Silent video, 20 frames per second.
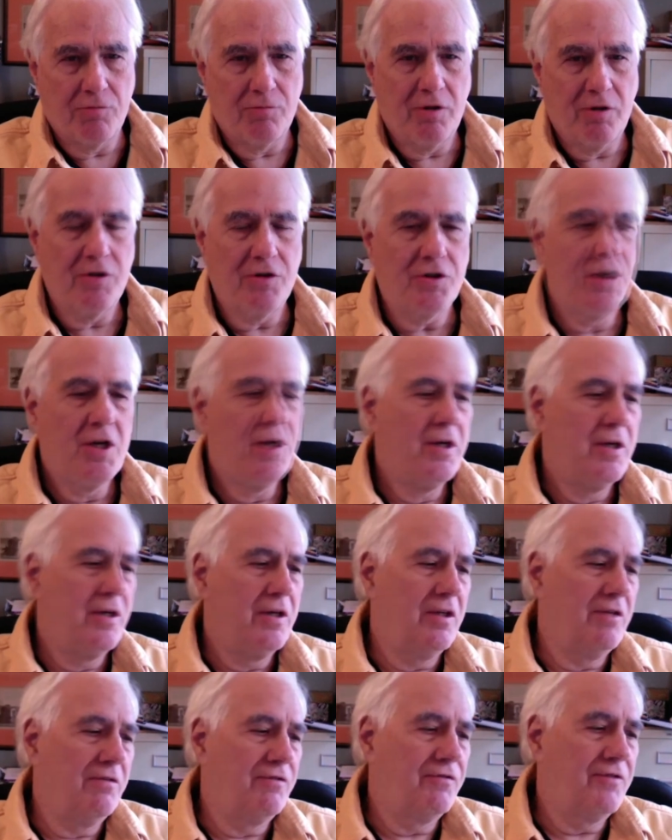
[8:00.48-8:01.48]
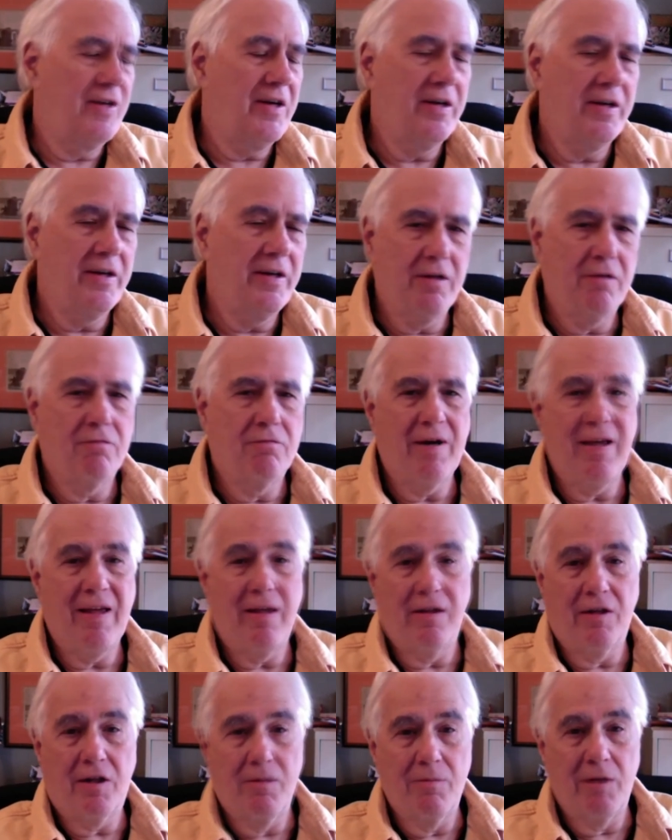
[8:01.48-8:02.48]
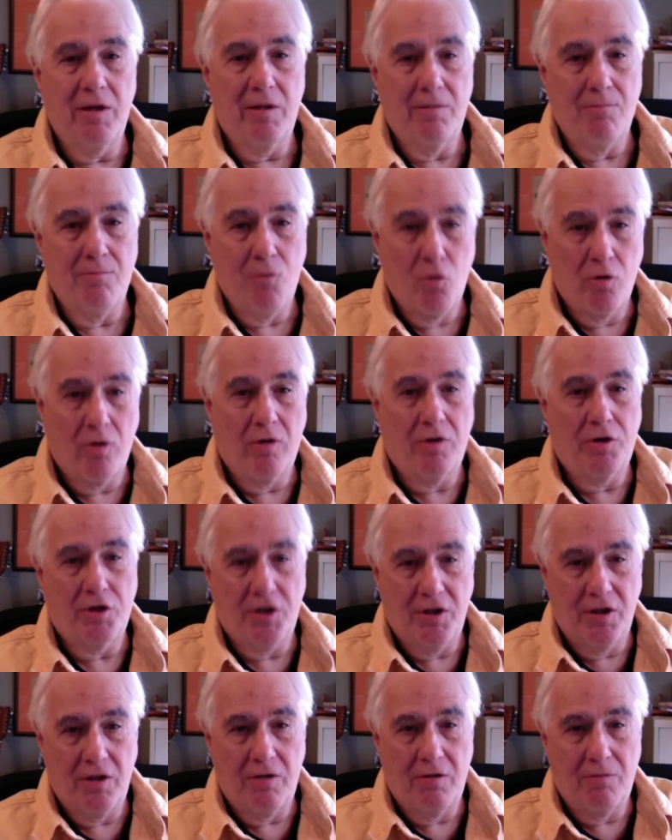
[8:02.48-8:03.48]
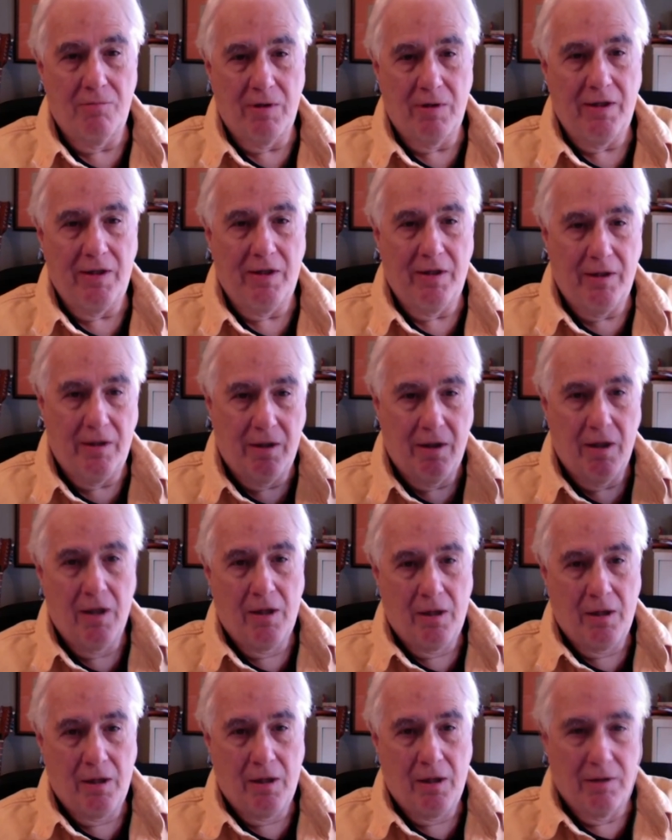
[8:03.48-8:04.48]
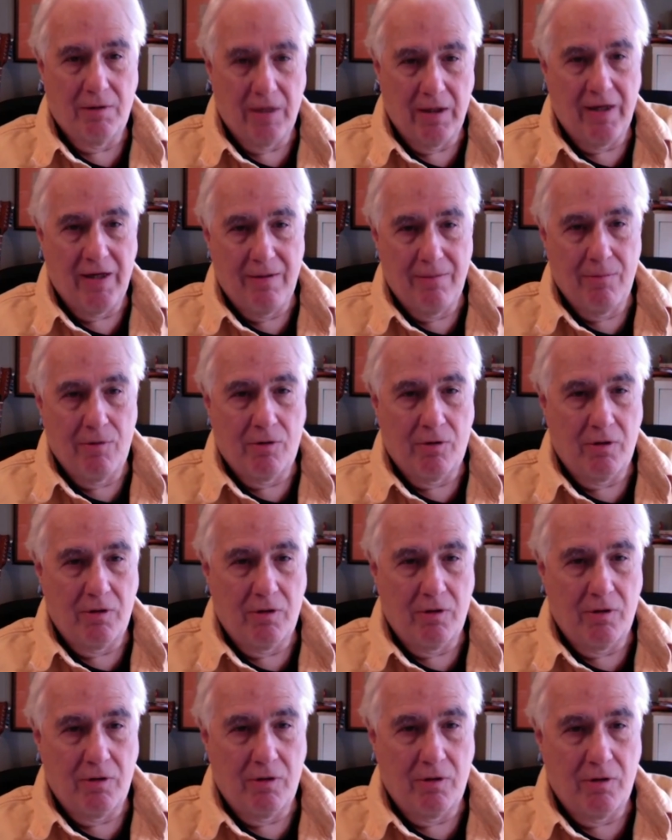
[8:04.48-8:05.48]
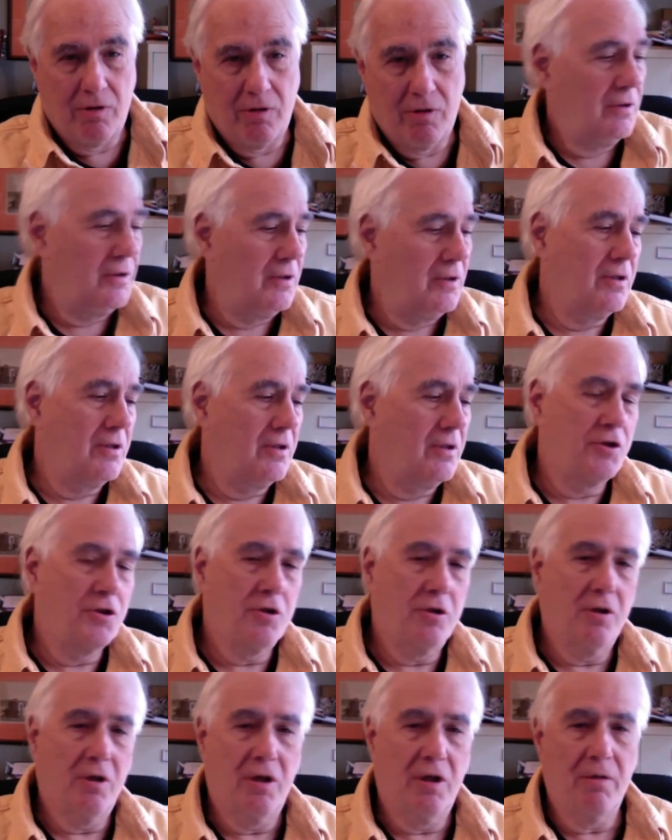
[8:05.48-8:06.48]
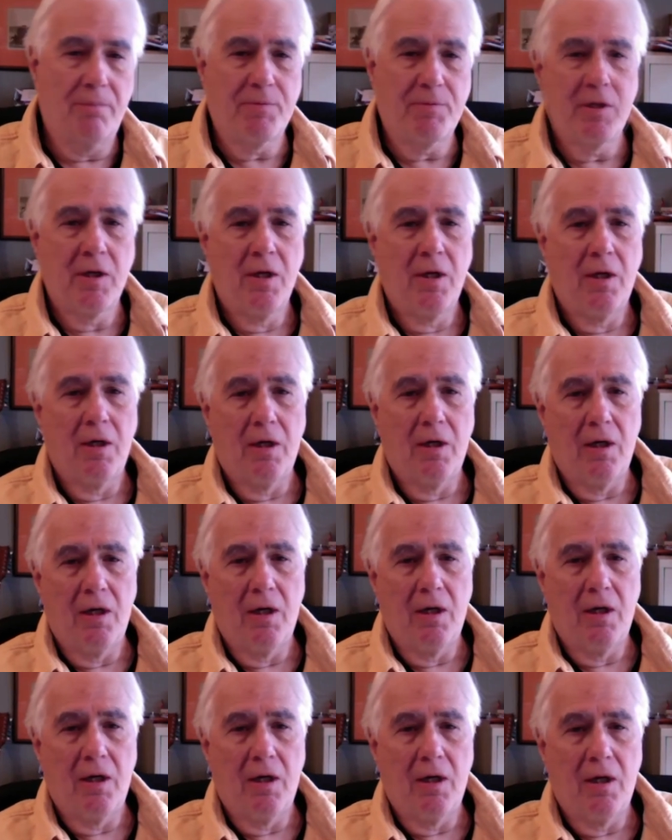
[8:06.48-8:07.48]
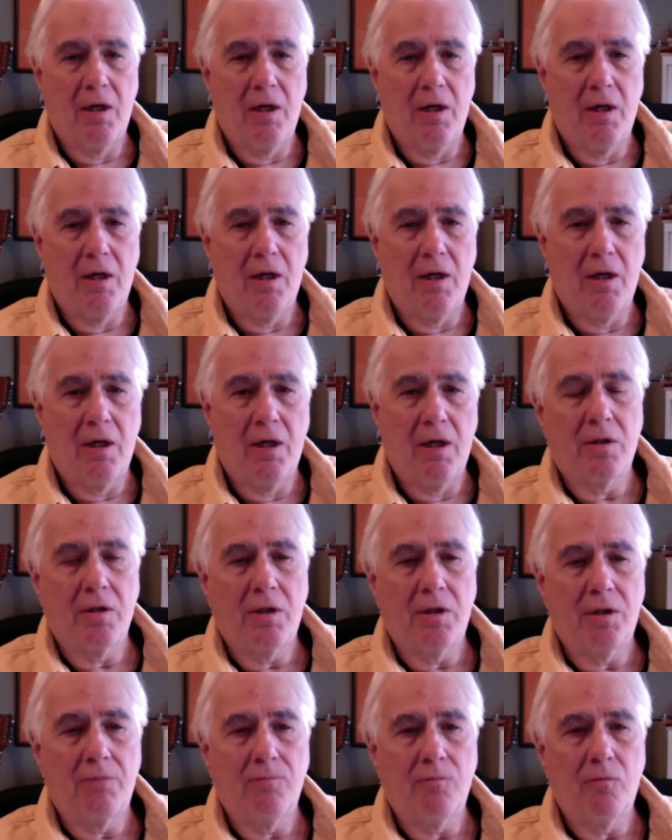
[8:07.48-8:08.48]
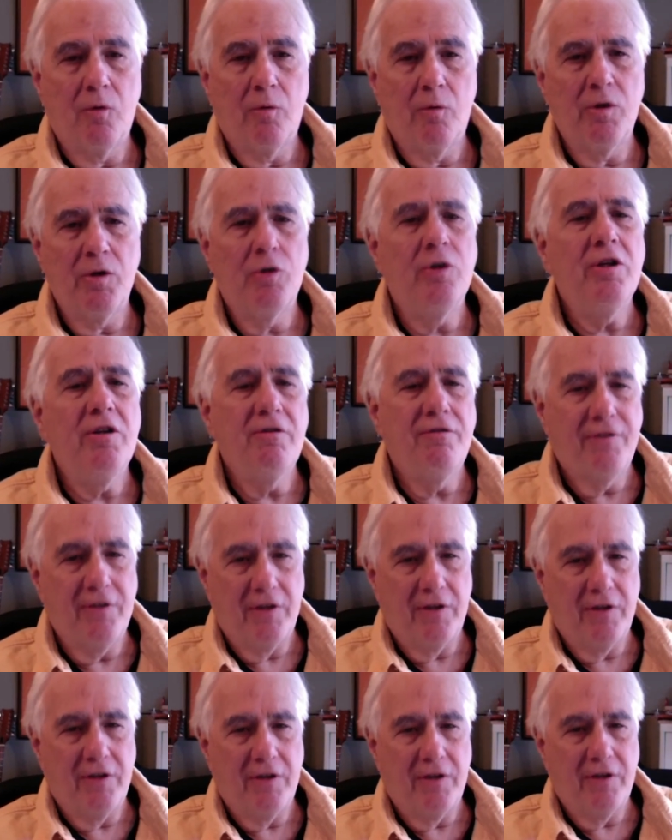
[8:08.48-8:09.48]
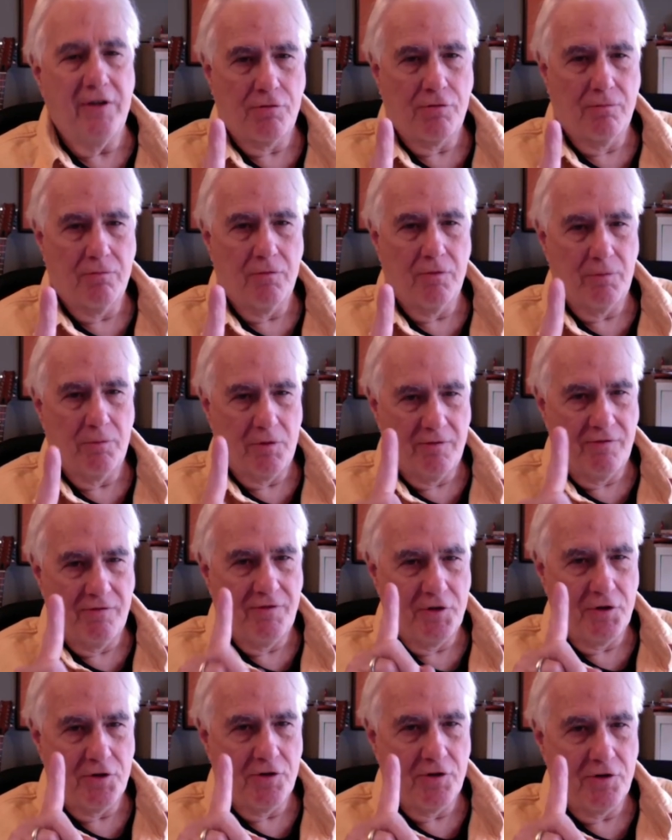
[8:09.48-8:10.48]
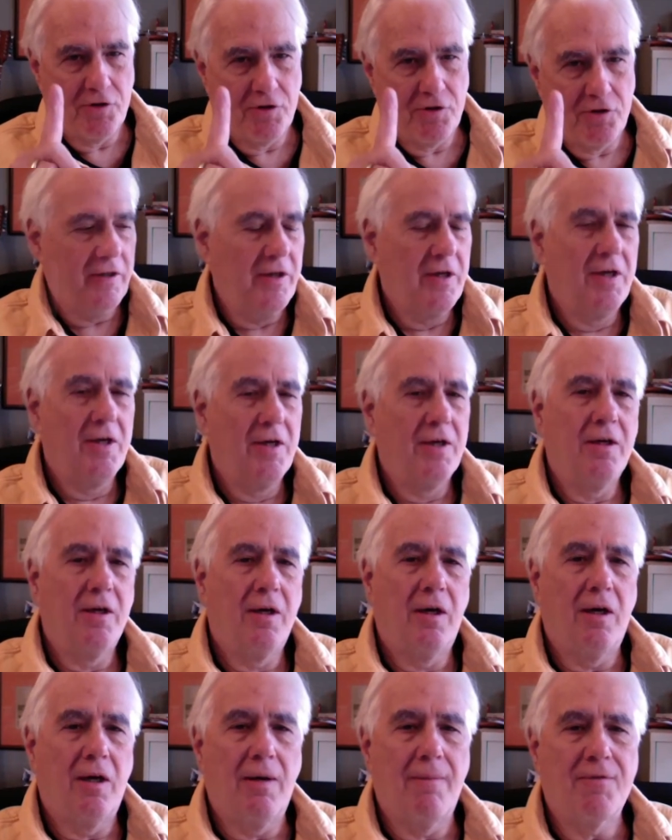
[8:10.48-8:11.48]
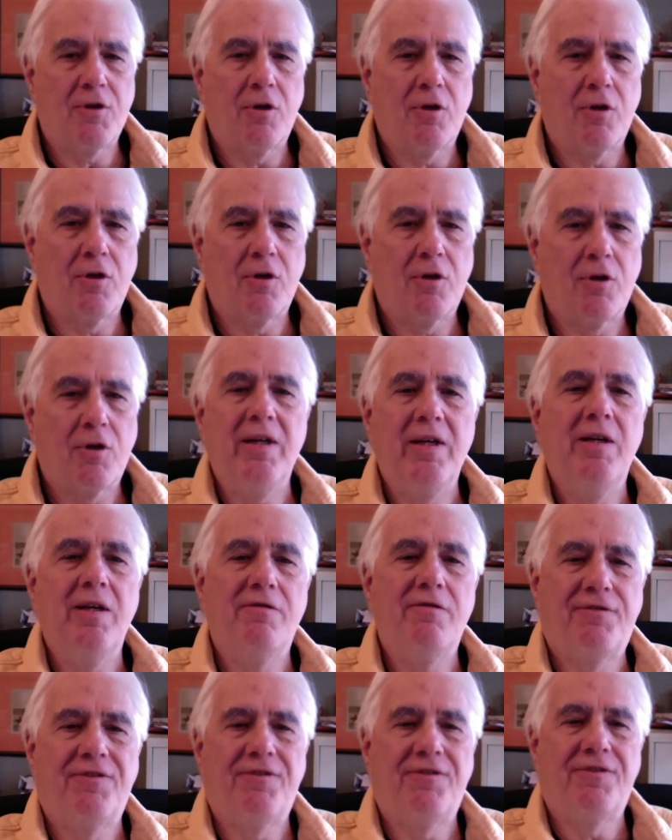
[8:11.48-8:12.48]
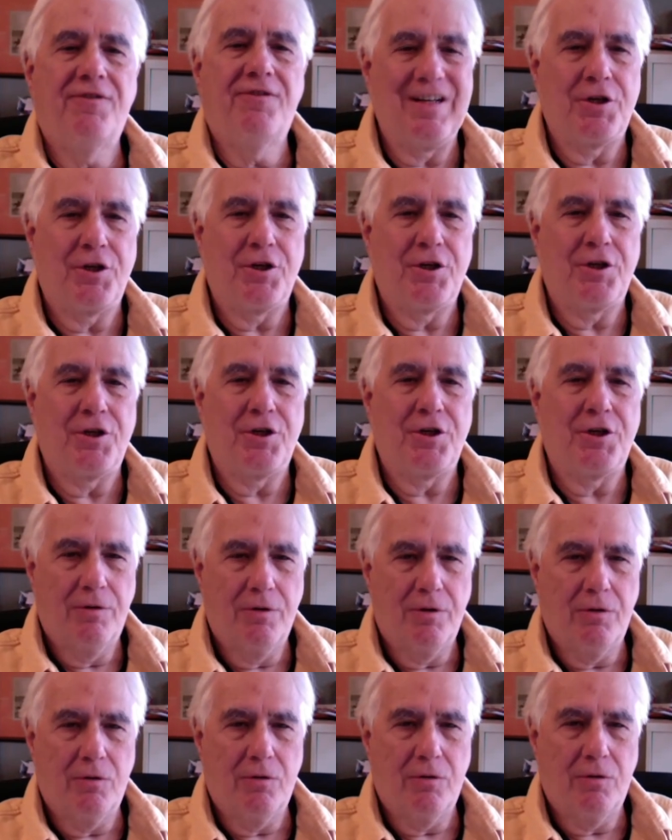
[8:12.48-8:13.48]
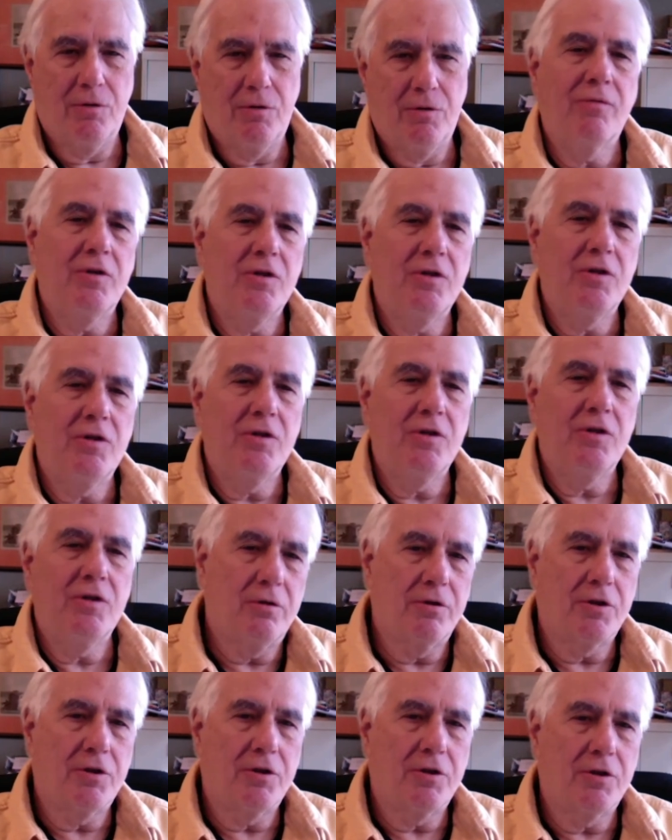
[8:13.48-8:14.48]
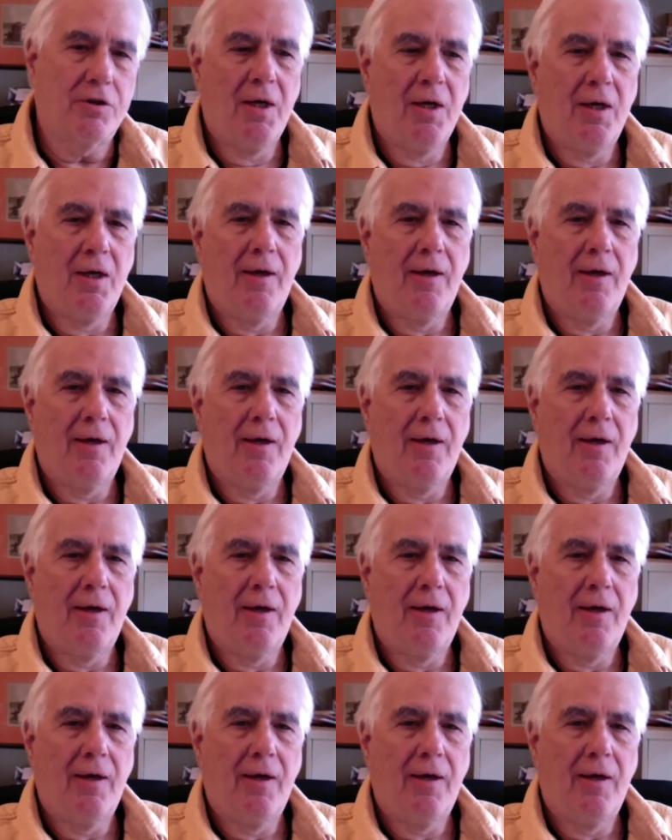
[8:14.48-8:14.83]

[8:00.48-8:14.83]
Irish Christian Brothers. And on Friday, rather than commit a mortal sin by letting a hamburger touch our lips, we would eat, well, we could eat fish on Friday. So we were eating flesh, all of these years.